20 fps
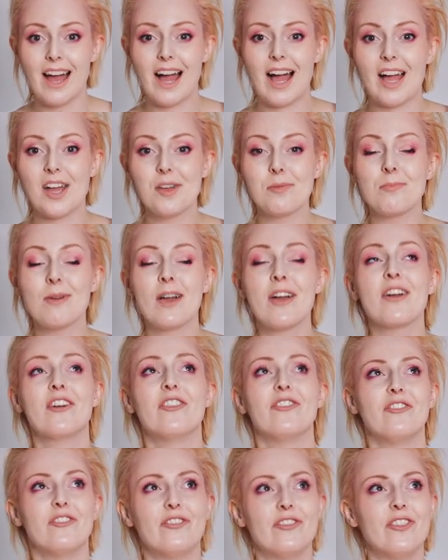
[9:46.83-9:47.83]
I'm
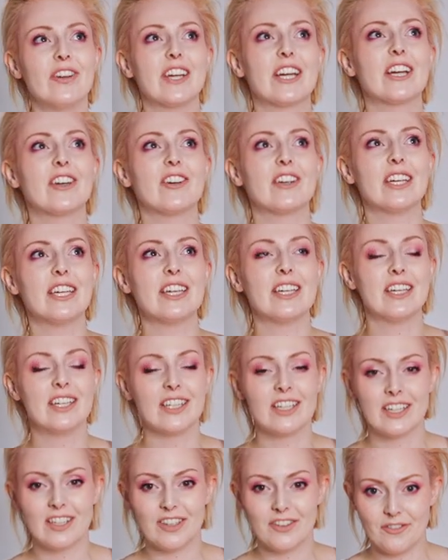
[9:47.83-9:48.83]
very,
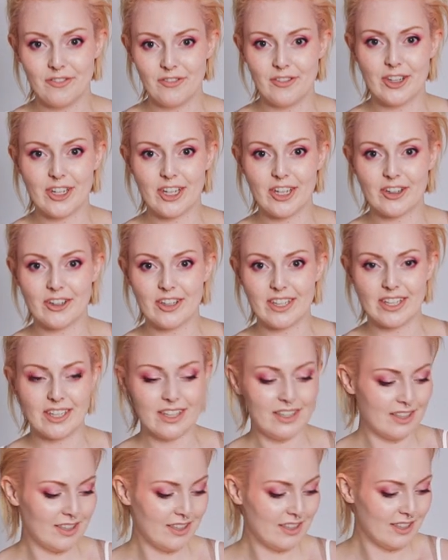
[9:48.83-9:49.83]
very,